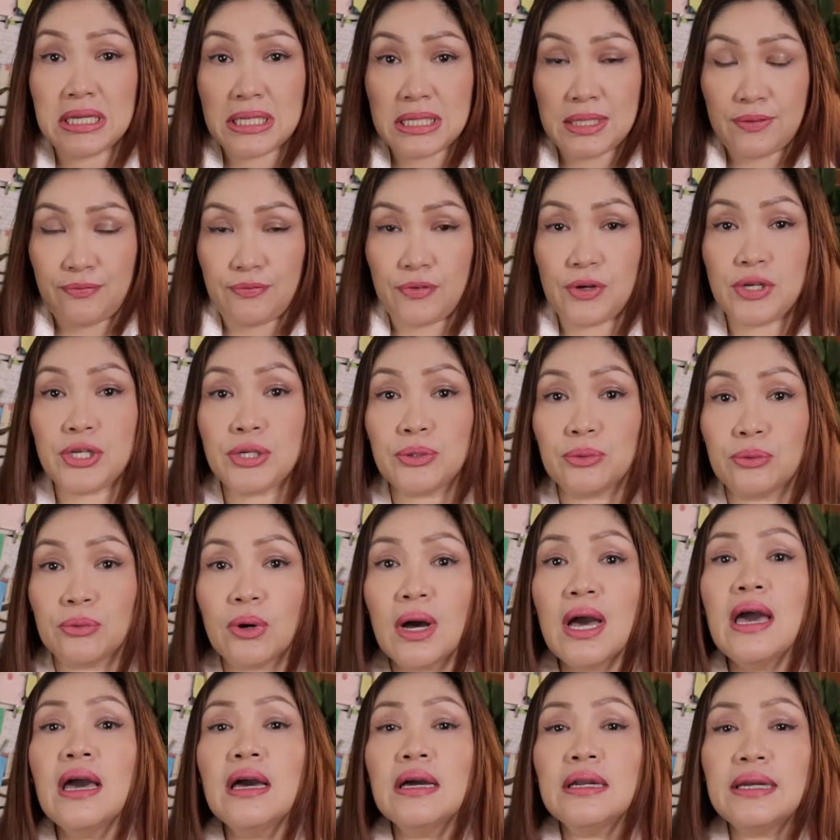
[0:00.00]
is for you.
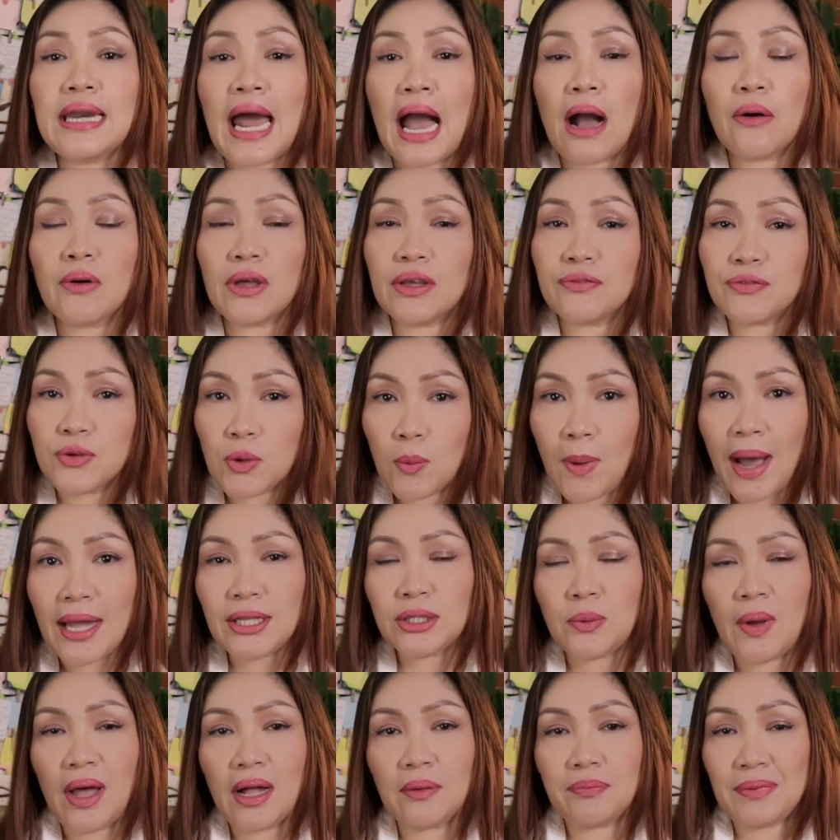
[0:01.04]
Now, if you
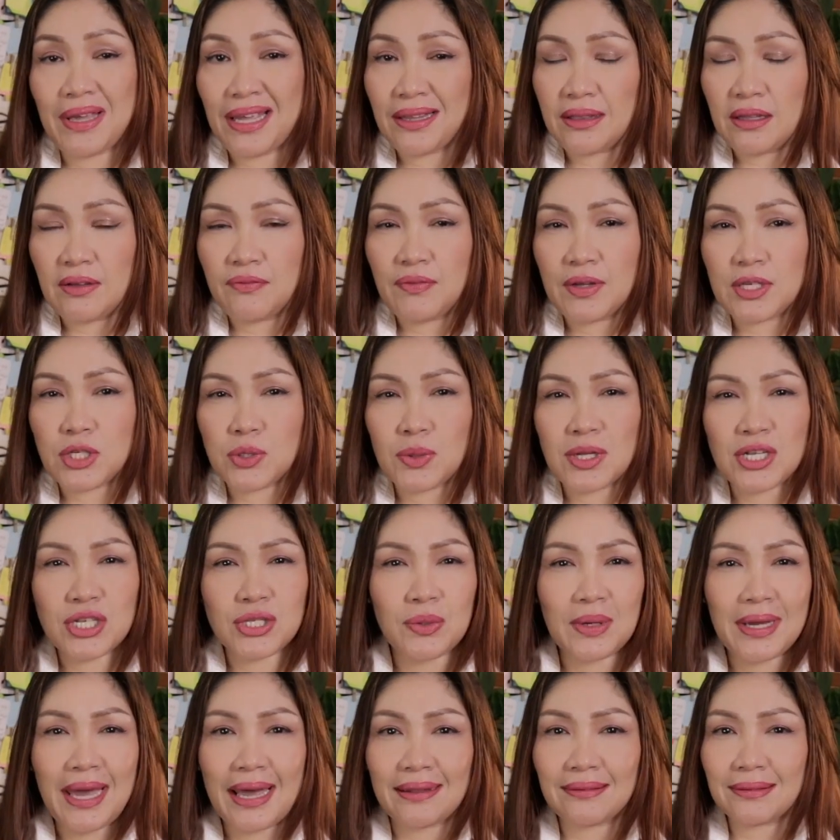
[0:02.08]
want to help individuals
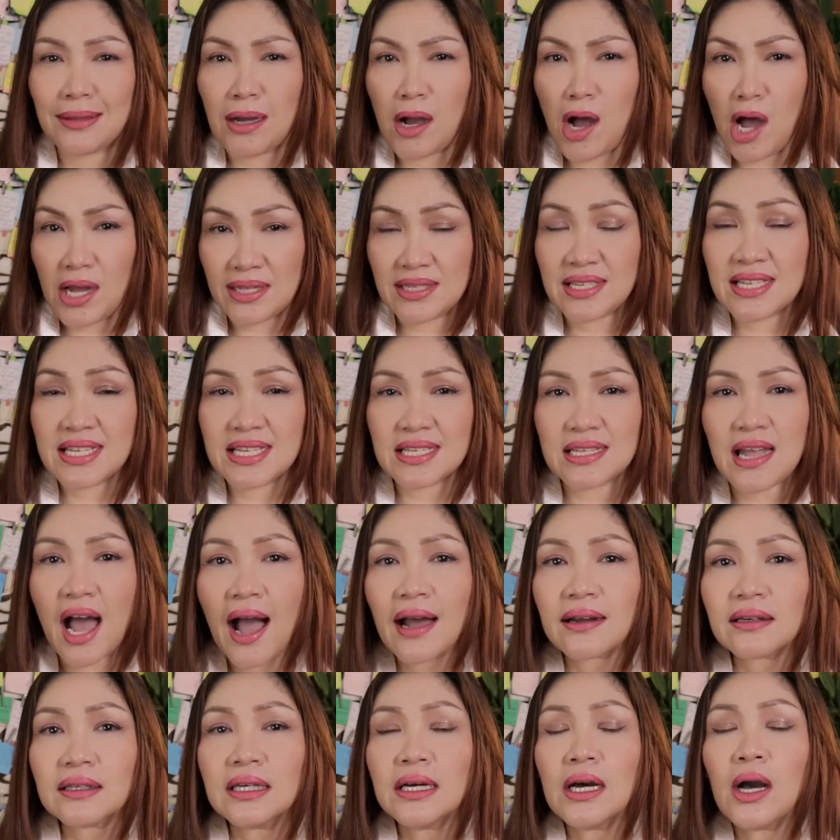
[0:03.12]
to get
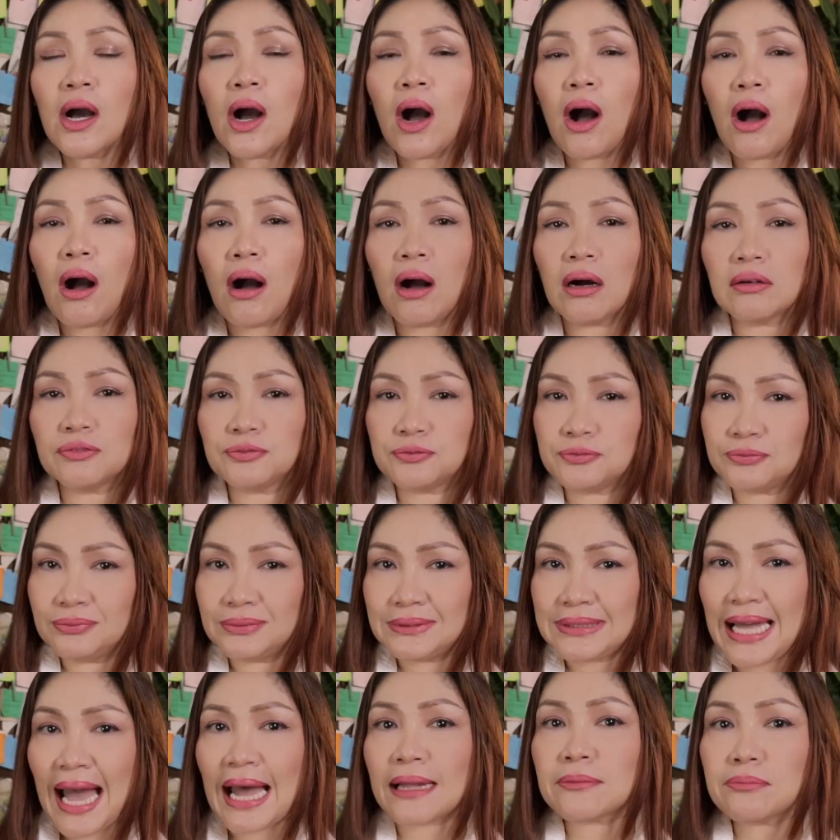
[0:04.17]
unstuck of
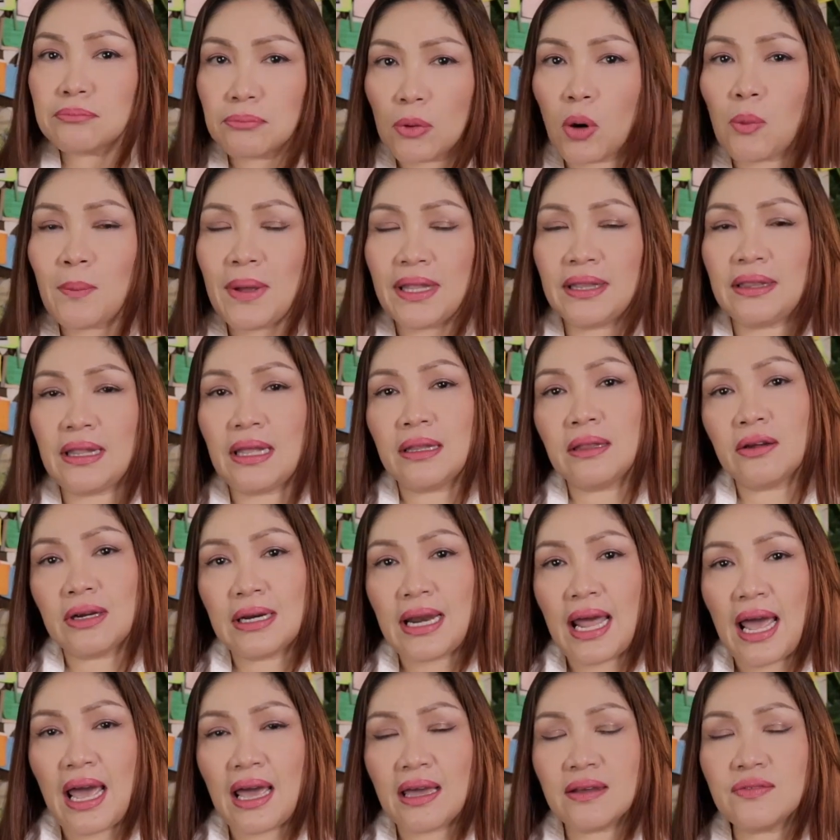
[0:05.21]
that moment in their
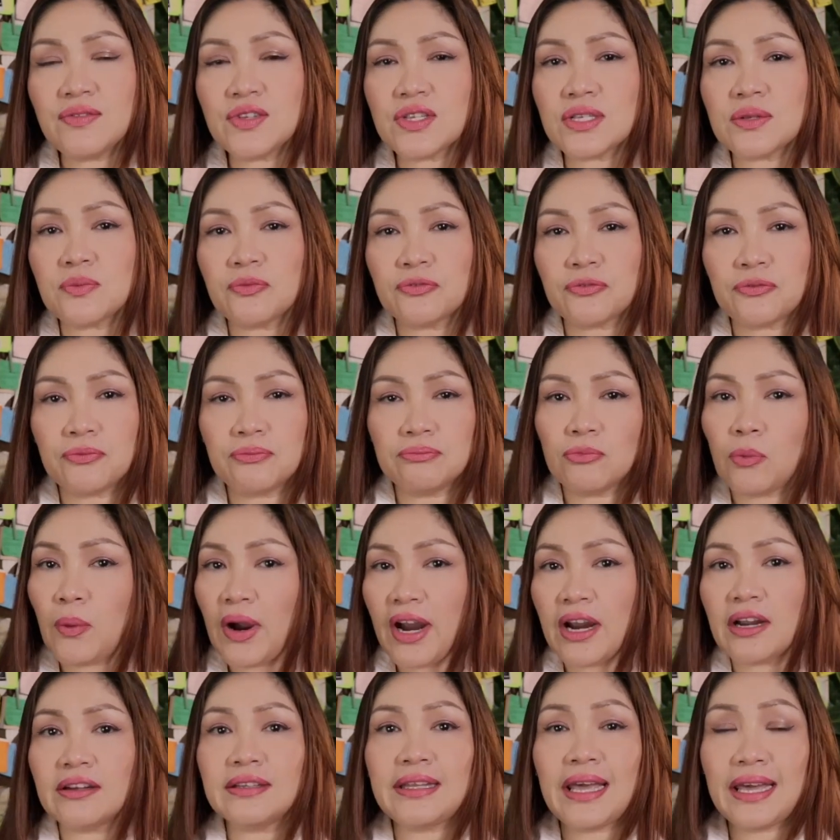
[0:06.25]
lives
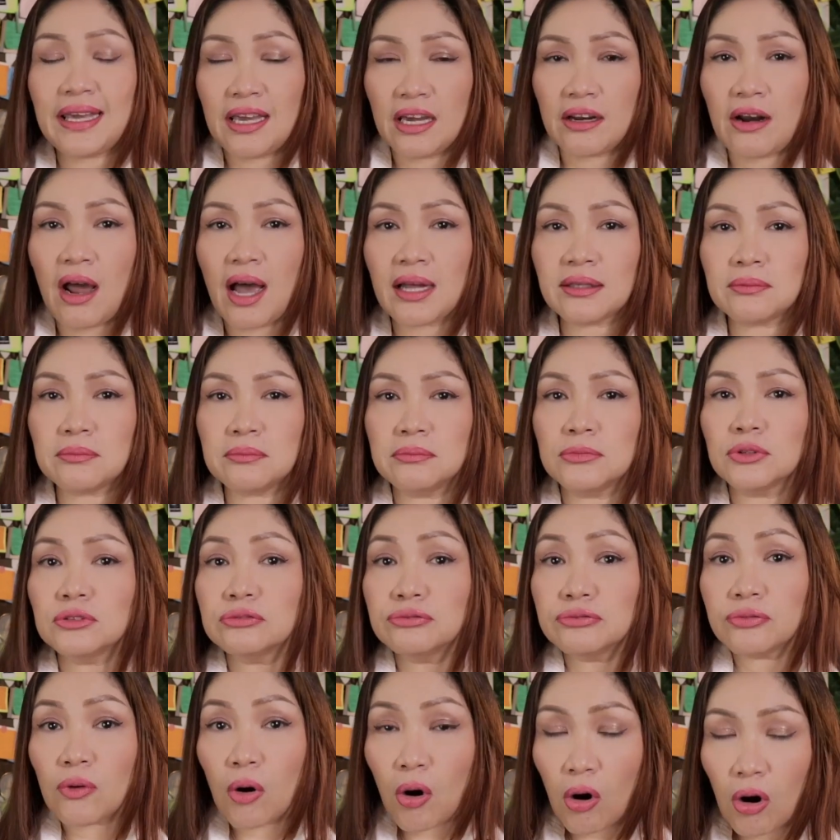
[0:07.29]
where they cannot
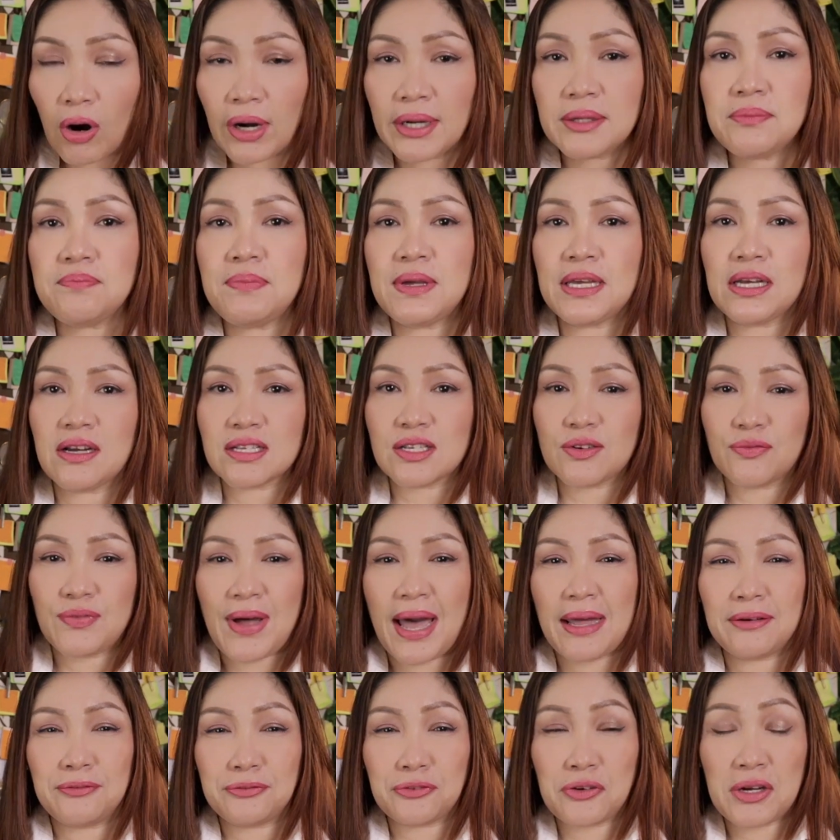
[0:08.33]
move on because of
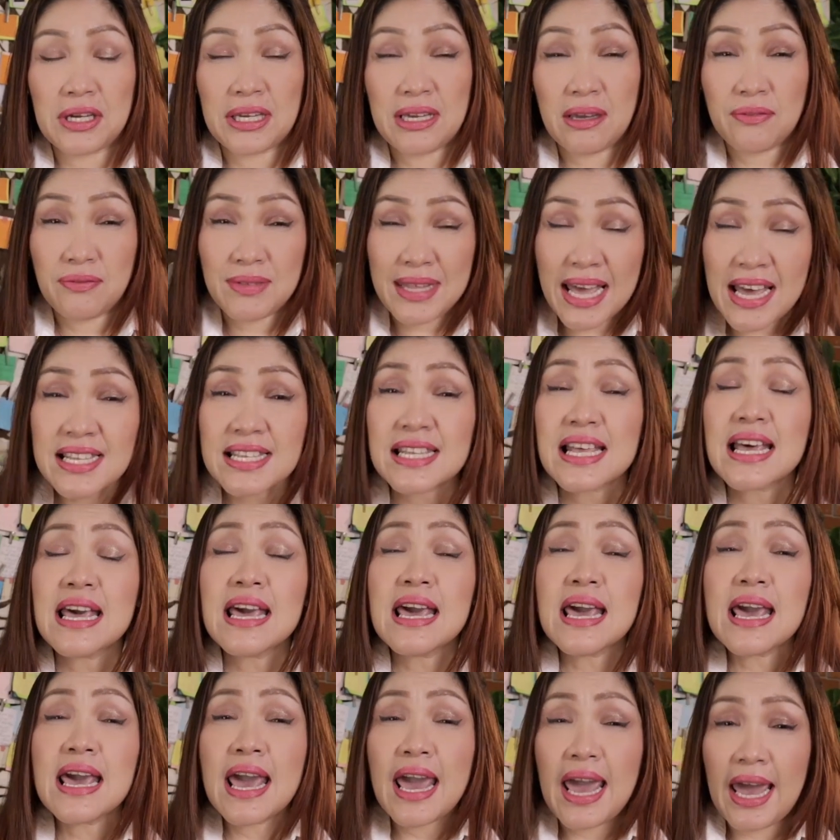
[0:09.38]
unforgiveness
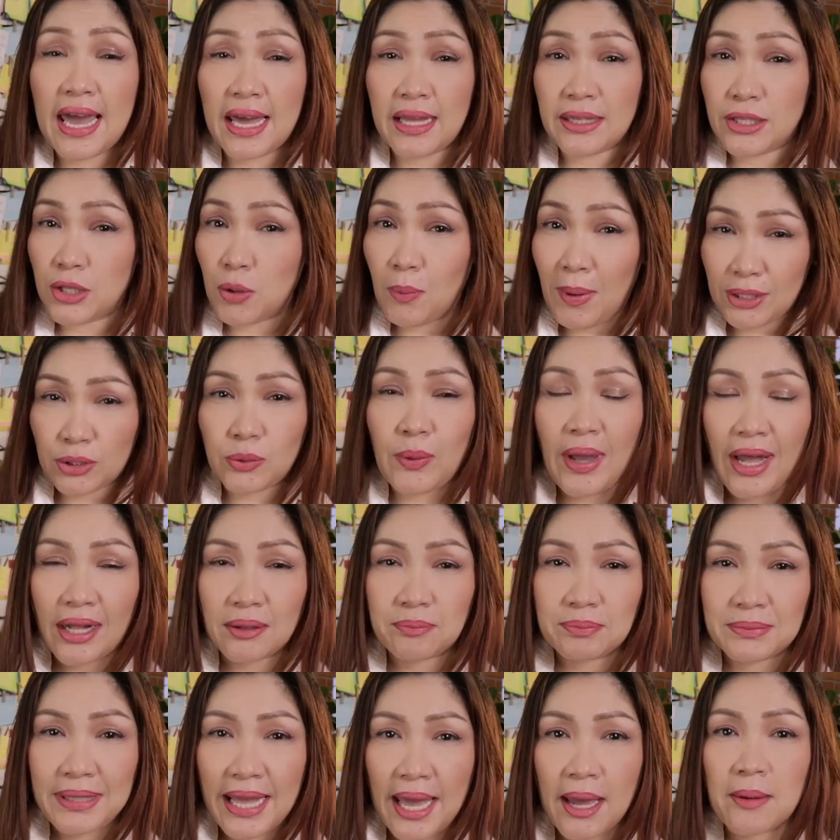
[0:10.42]
and you want to
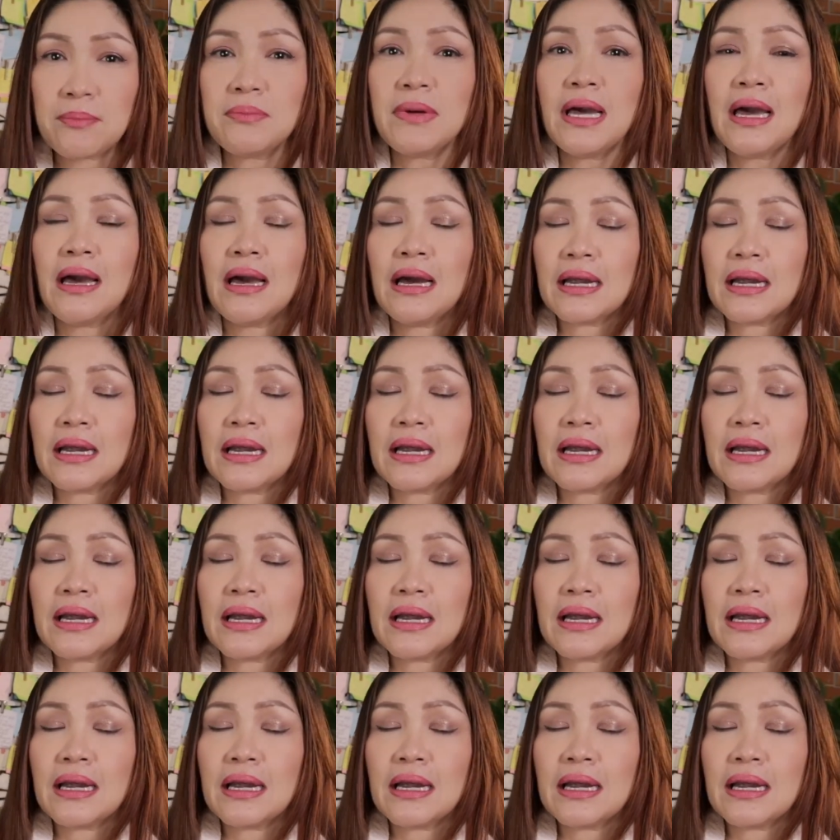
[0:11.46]
help them,